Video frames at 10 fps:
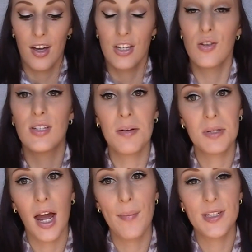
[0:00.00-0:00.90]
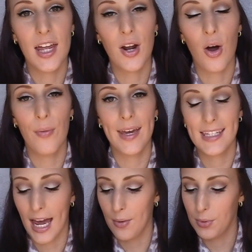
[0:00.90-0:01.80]
So sometimes, not
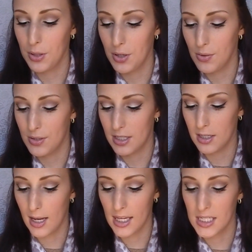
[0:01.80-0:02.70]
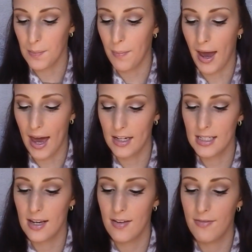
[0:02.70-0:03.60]
always, I will use NYX
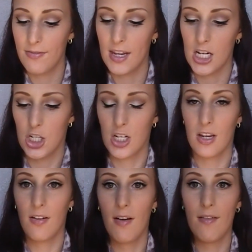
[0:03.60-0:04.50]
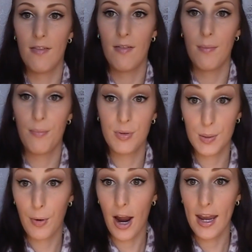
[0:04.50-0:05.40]
Matte Finishing
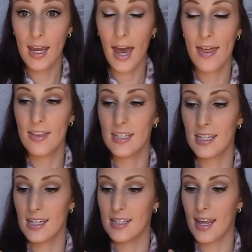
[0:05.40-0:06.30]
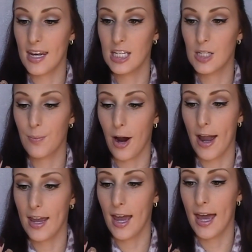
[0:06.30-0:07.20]
Spray, and this is a setting
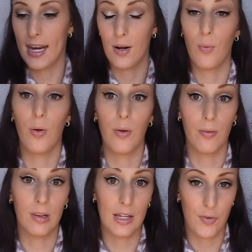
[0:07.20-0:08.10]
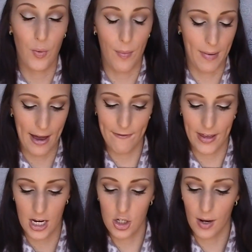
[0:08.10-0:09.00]
spray and it will leave you a matte
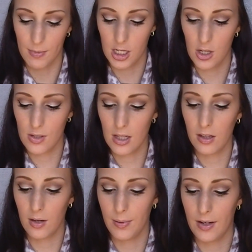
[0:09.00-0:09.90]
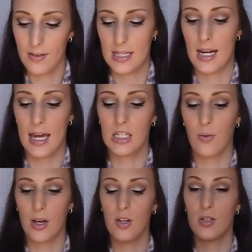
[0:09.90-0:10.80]
finish. I'm going to use a little bit of it today, so
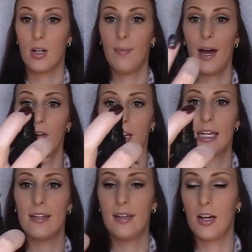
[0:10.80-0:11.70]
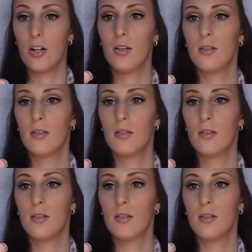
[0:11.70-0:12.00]
I use it about here.